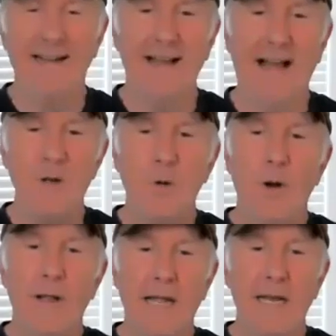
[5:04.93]
Yeah, and
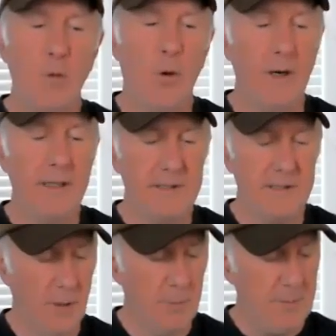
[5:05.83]
New Orleans,
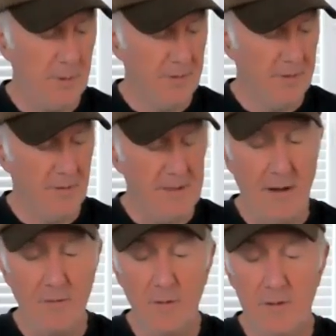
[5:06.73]
people,
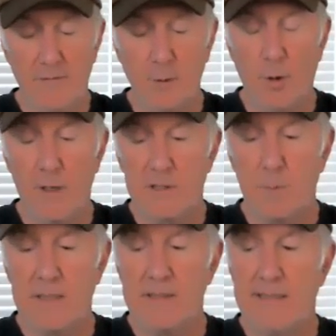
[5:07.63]
now Florida is a
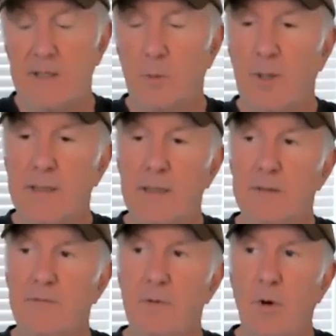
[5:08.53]
big deal, but
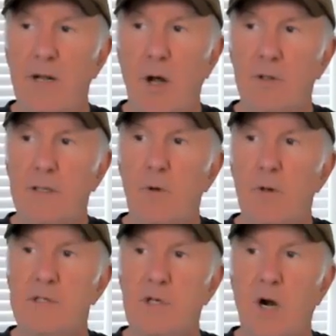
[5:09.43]
Florida only
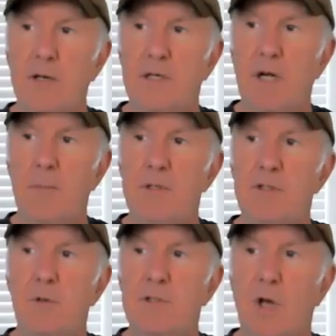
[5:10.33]
really started to come
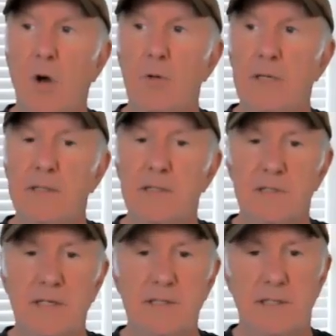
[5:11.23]
into its own in the
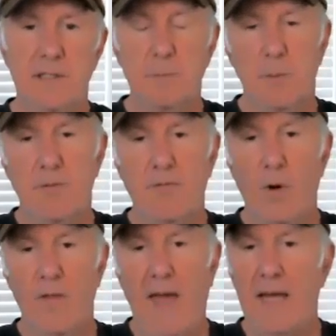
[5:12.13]
60s. But
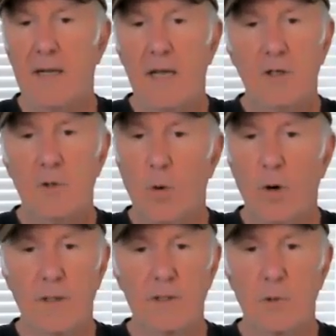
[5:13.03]
before that, New
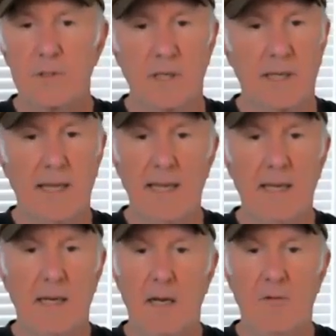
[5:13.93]
Orleans was the
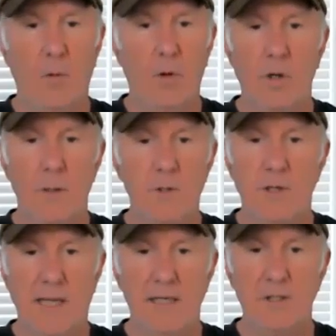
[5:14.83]
king of all
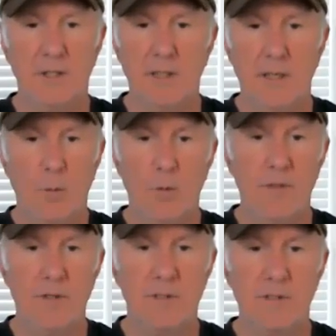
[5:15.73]
communication
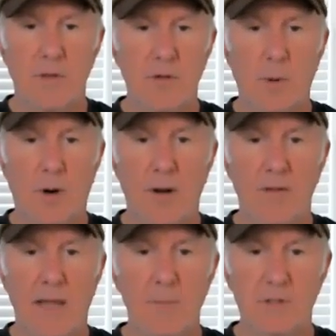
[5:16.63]
with the southern part of
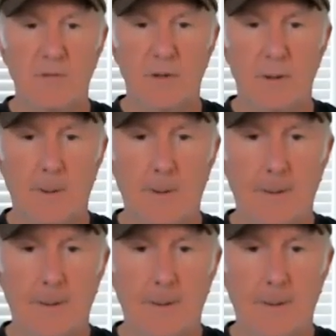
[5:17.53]
the hemisphere.